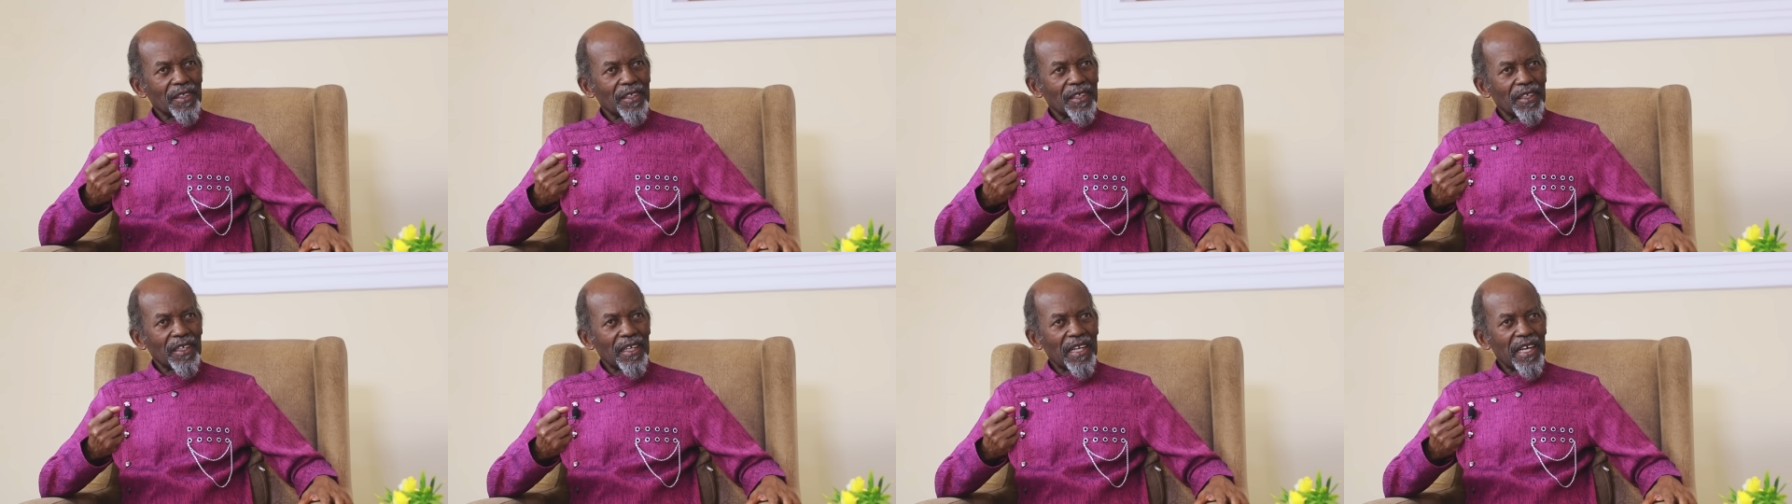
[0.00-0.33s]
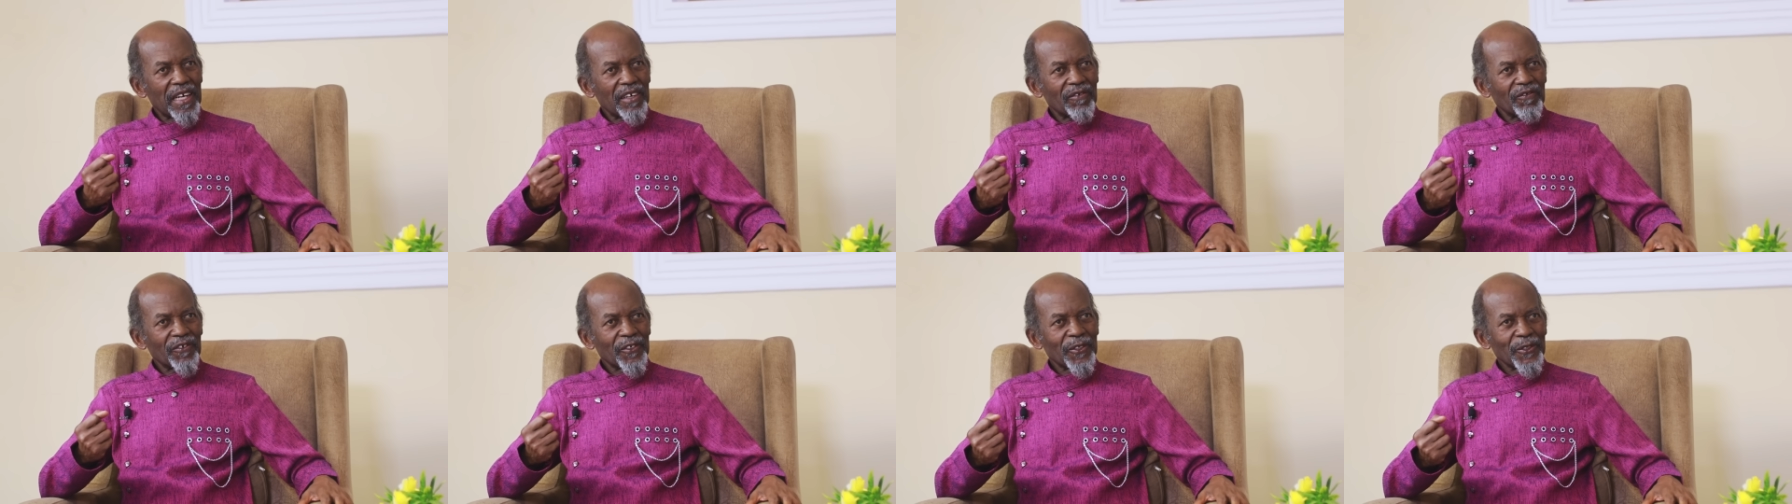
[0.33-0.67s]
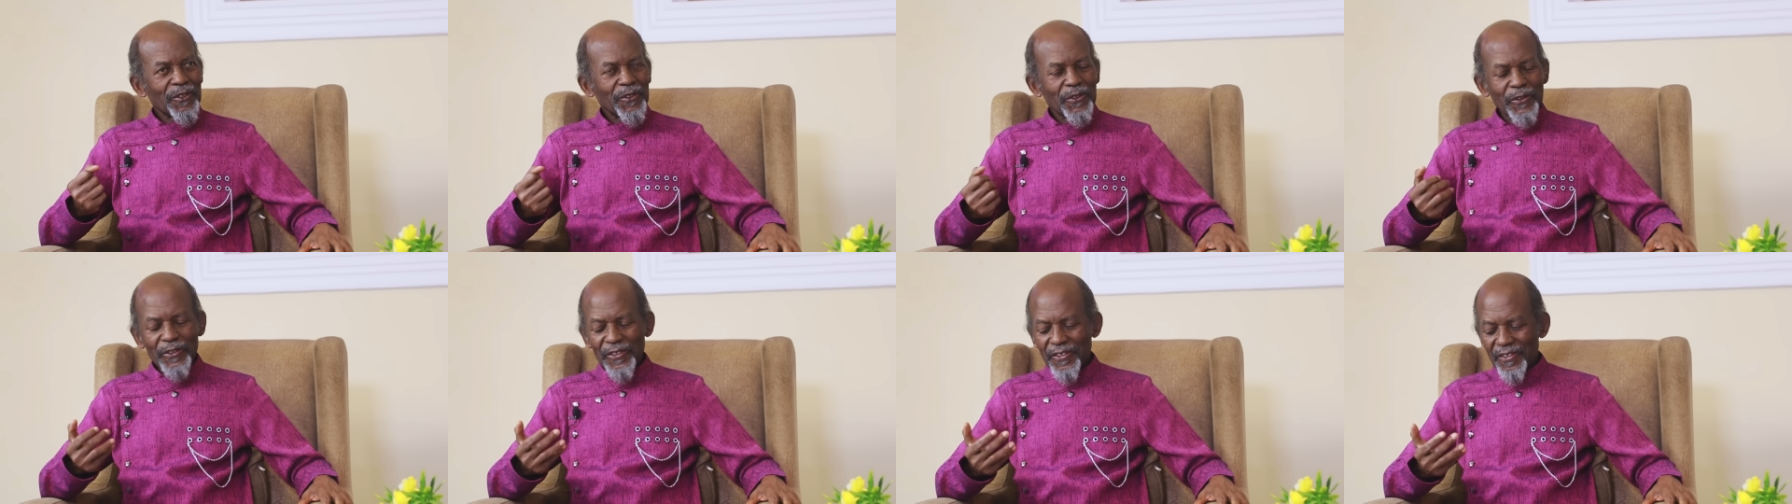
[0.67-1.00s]
level
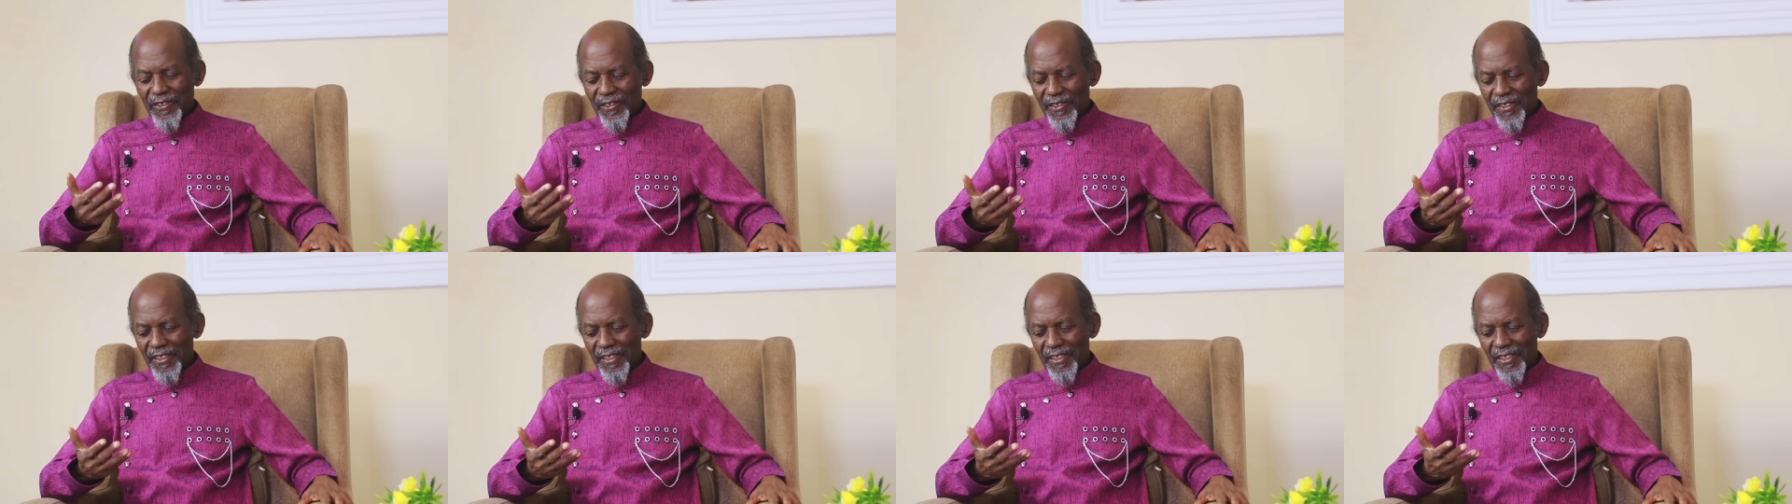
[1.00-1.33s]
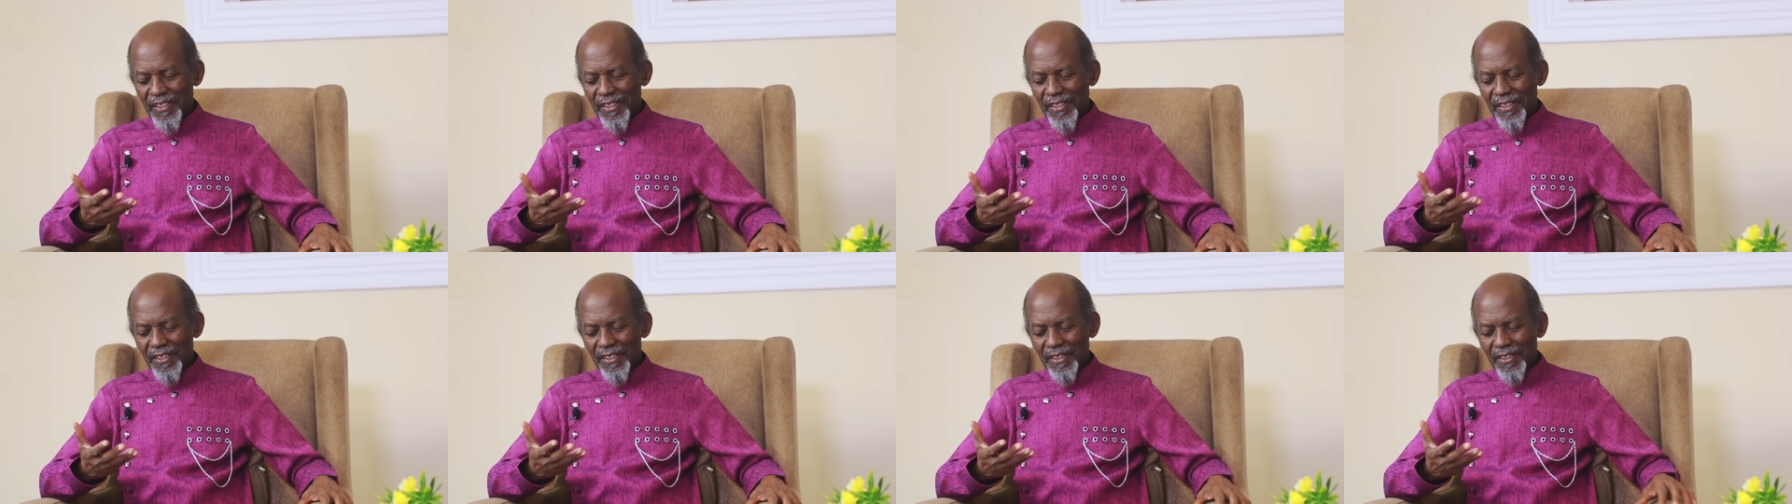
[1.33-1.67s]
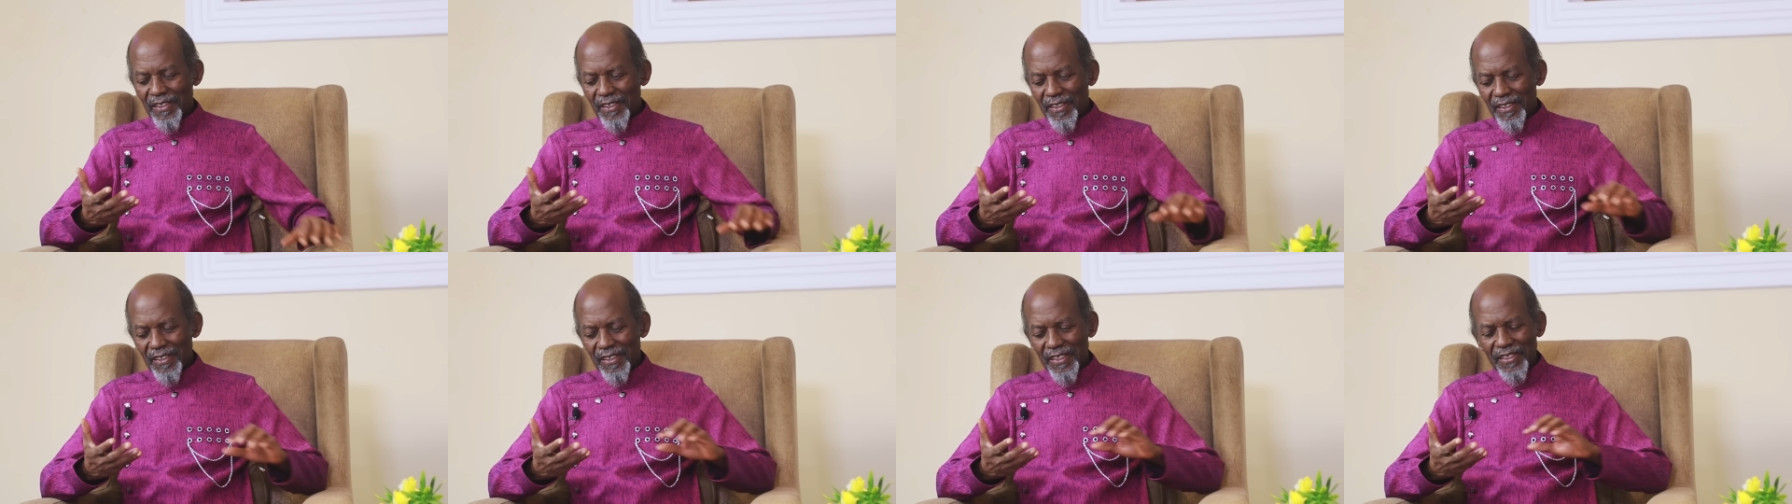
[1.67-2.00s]
to see
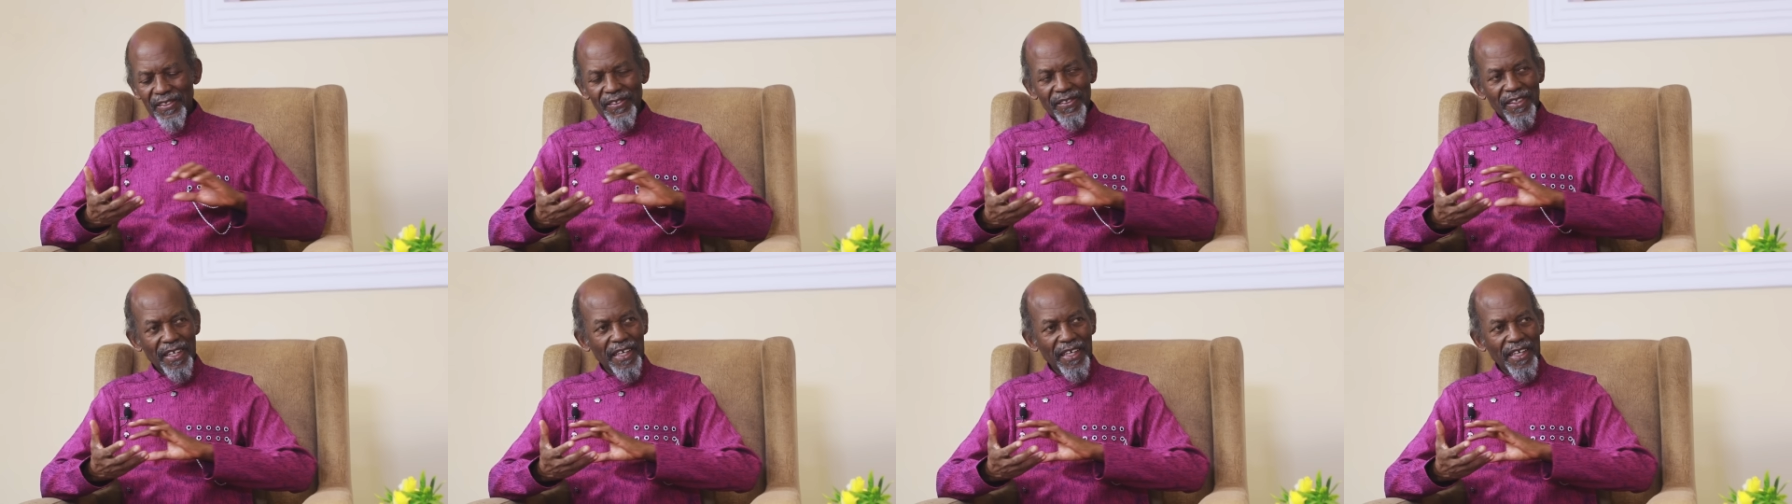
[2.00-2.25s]
these